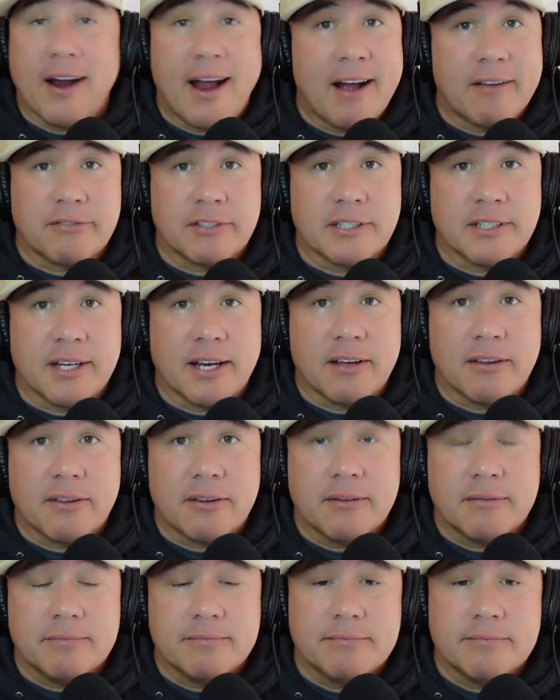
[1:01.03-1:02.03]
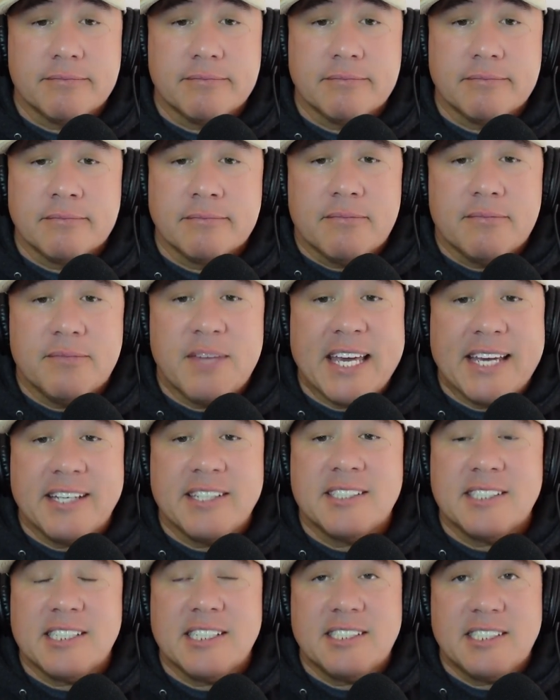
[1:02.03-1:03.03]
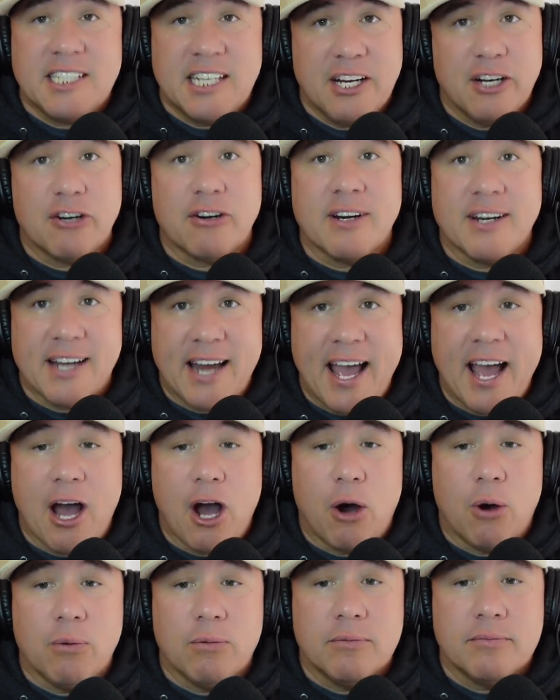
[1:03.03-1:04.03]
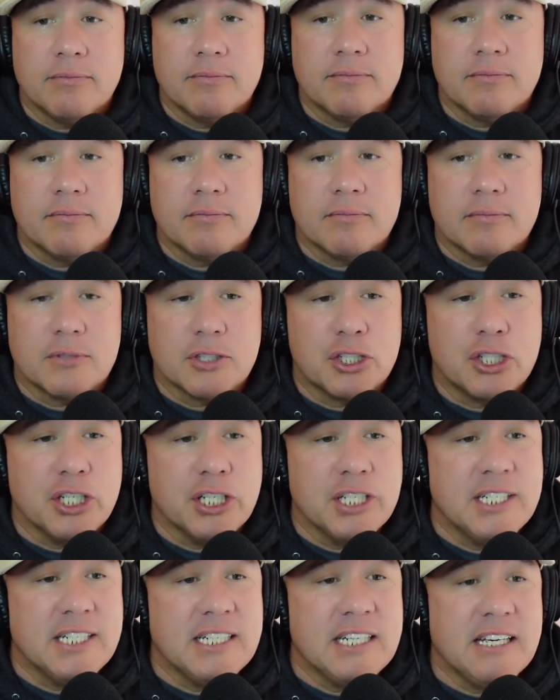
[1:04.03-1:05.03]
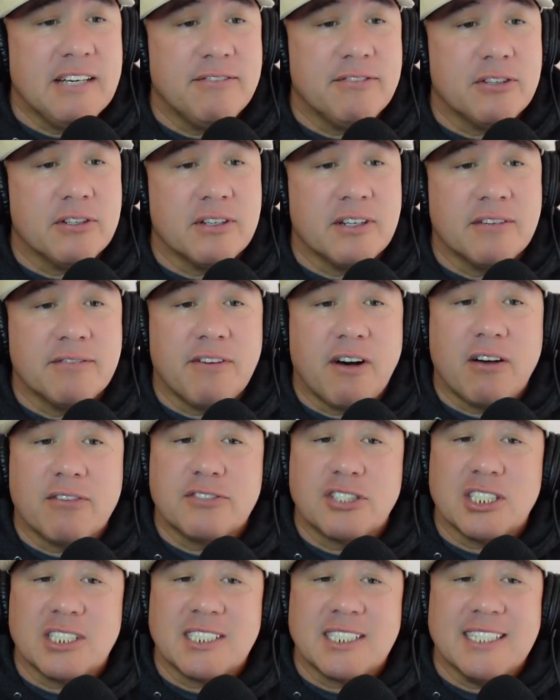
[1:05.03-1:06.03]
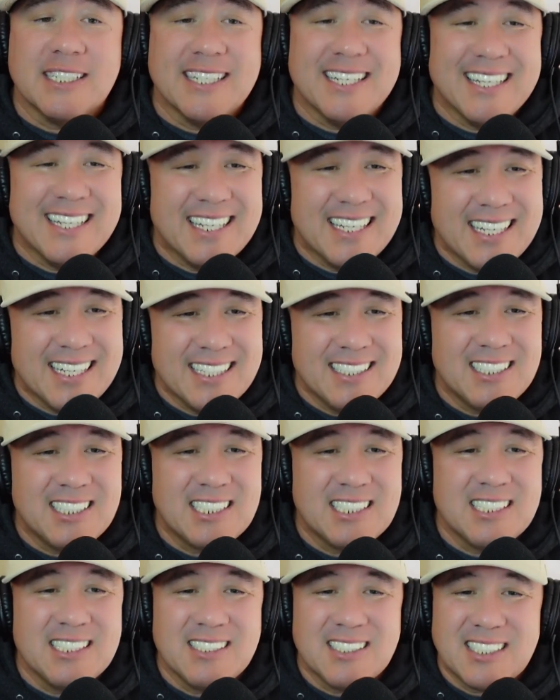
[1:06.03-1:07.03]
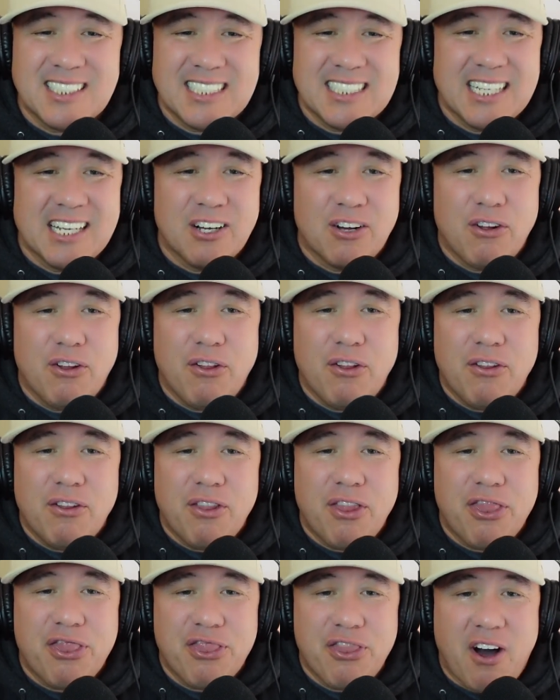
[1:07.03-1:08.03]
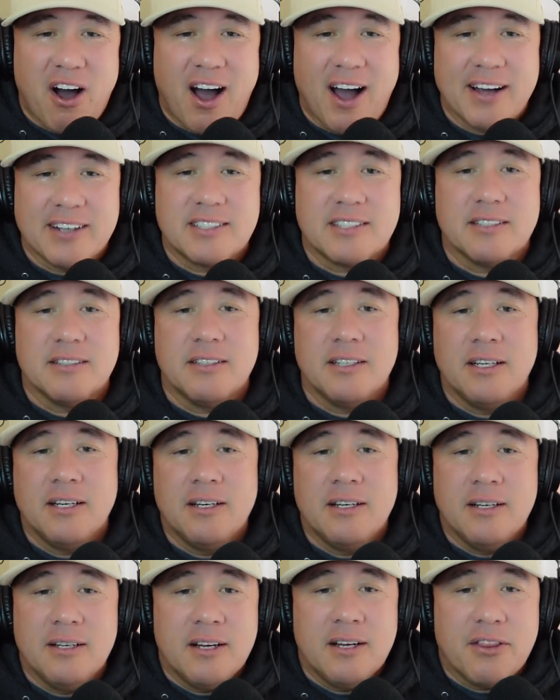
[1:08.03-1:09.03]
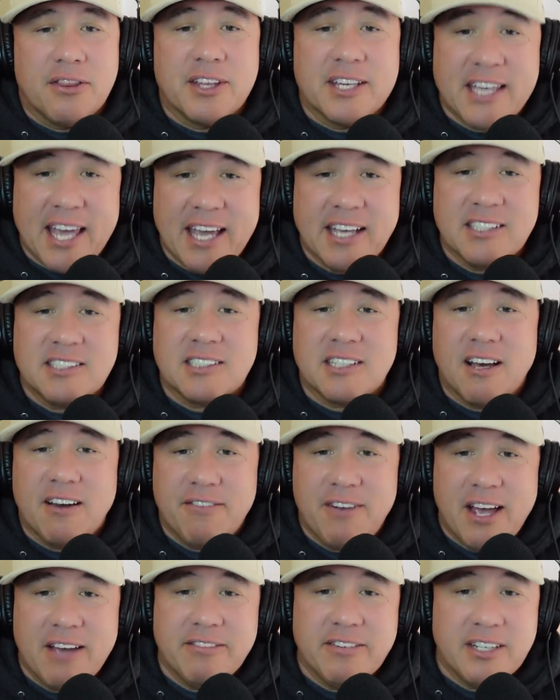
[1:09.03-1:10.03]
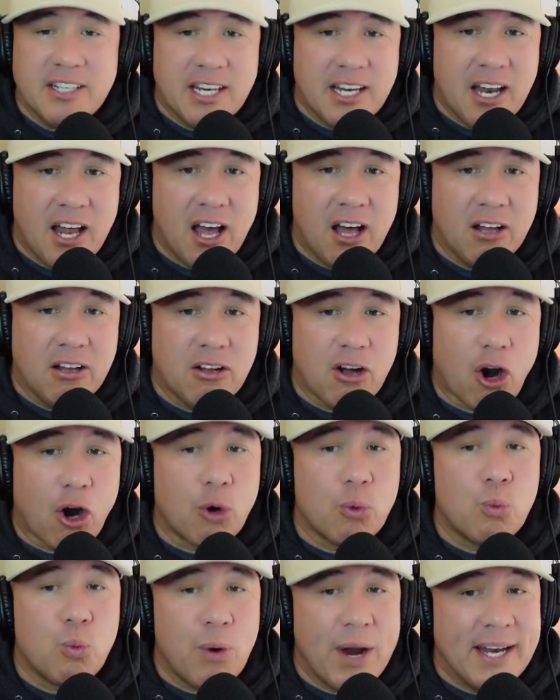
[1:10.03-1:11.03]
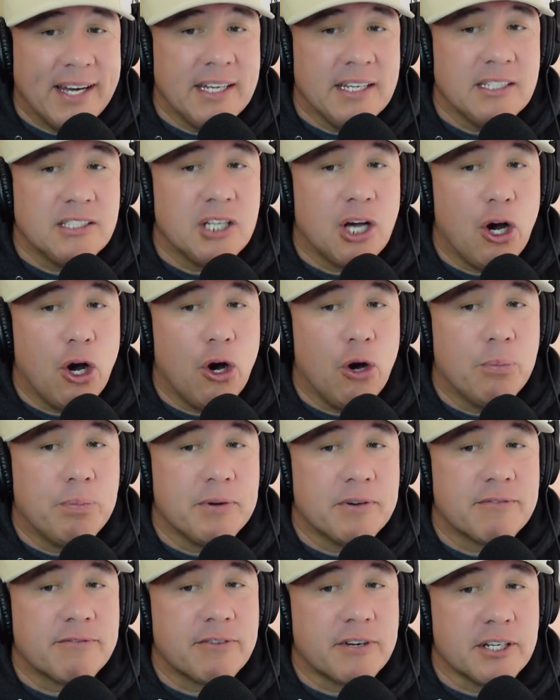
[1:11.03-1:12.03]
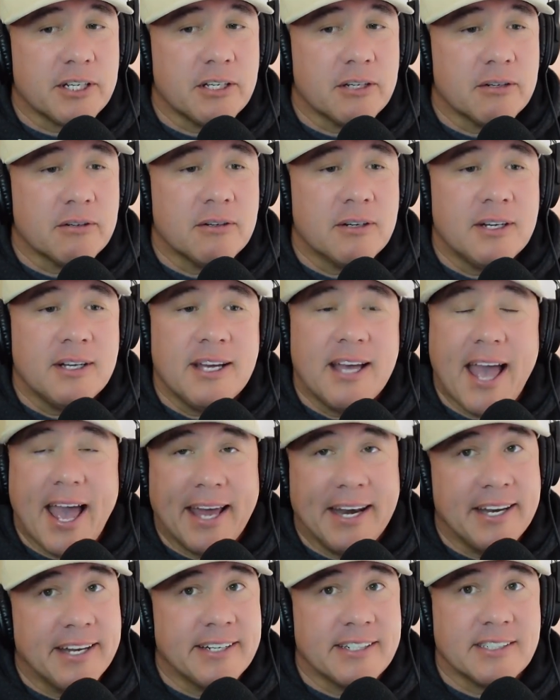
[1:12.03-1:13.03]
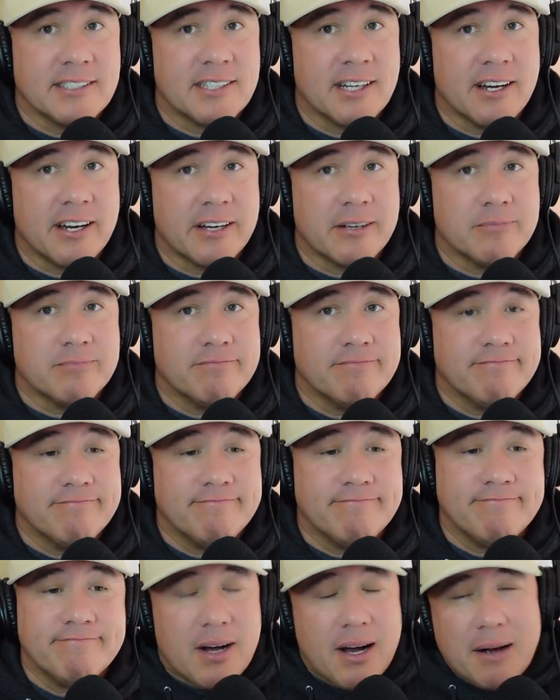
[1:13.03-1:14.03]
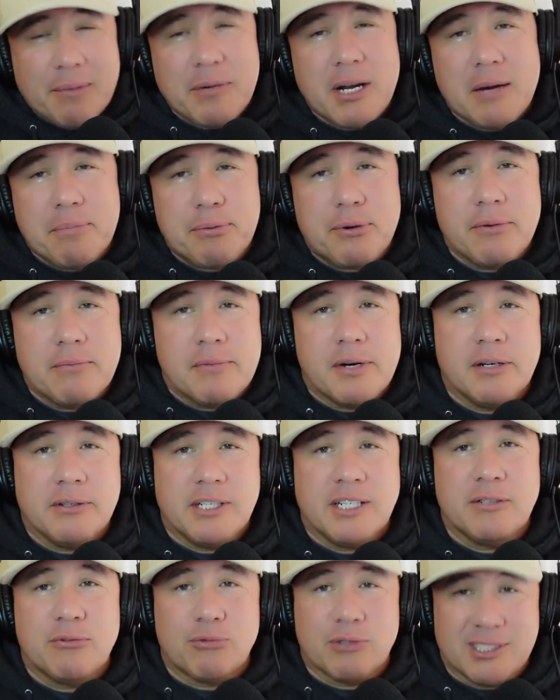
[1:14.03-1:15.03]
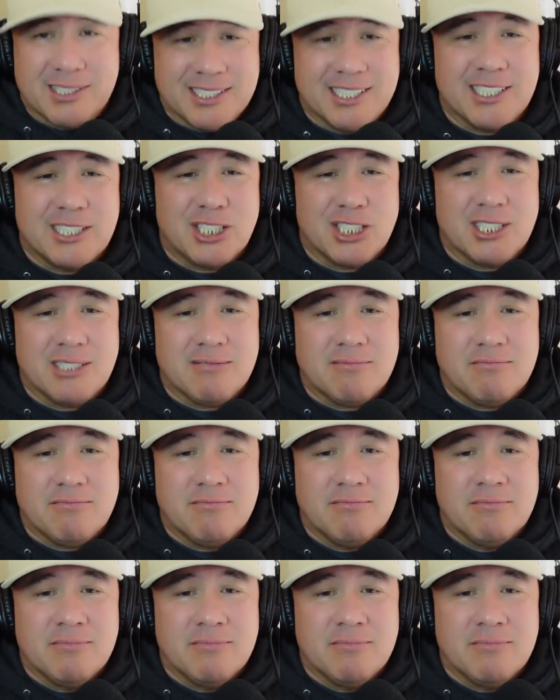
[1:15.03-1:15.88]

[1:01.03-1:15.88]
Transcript: after death. They exist here and now. Good and evil involve just an instant single thought. The gates of heaven and hell are ready to open for you at any time. I'm not promoting religion.